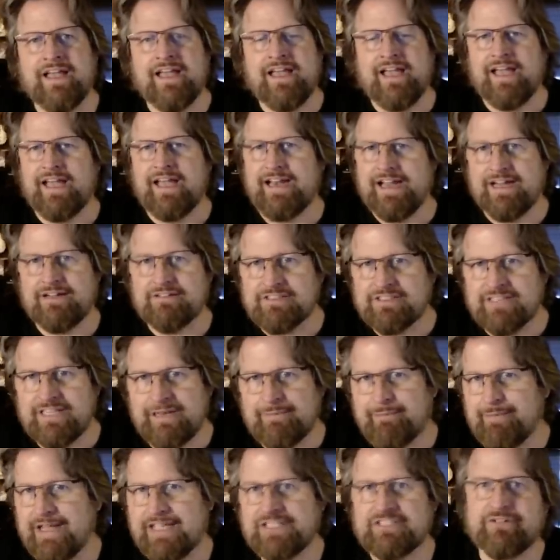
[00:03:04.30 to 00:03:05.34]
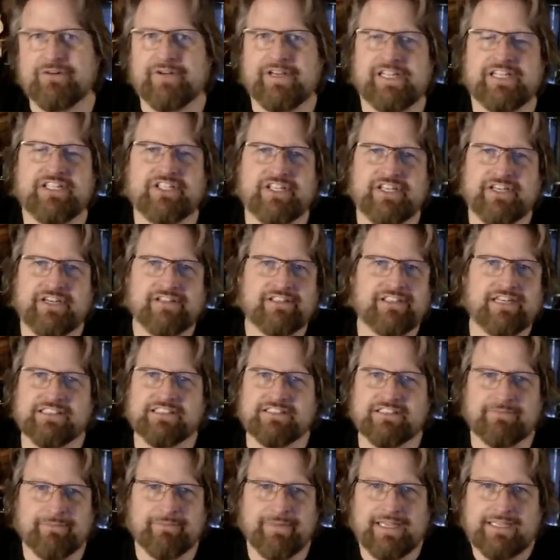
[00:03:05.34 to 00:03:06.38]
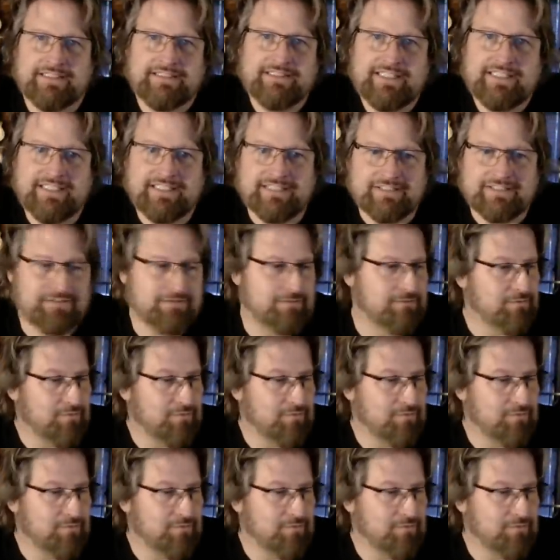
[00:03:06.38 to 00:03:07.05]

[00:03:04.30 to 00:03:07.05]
an outside mastering engineer doesn't make sense.